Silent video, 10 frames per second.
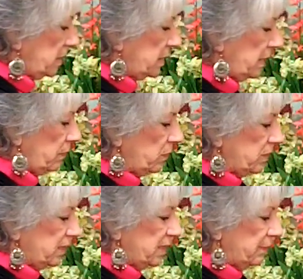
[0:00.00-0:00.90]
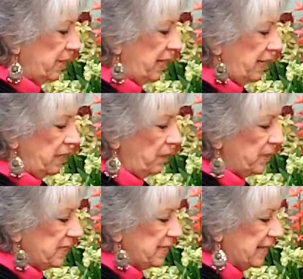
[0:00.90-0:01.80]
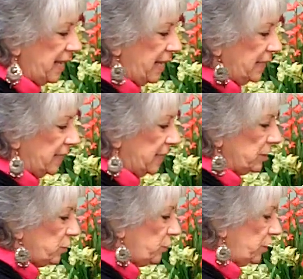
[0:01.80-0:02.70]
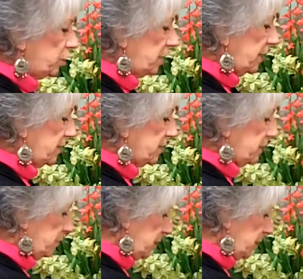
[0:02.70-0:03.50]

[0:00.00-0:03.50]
See, I'm going to stick my hand up inside and kind of stretch it out some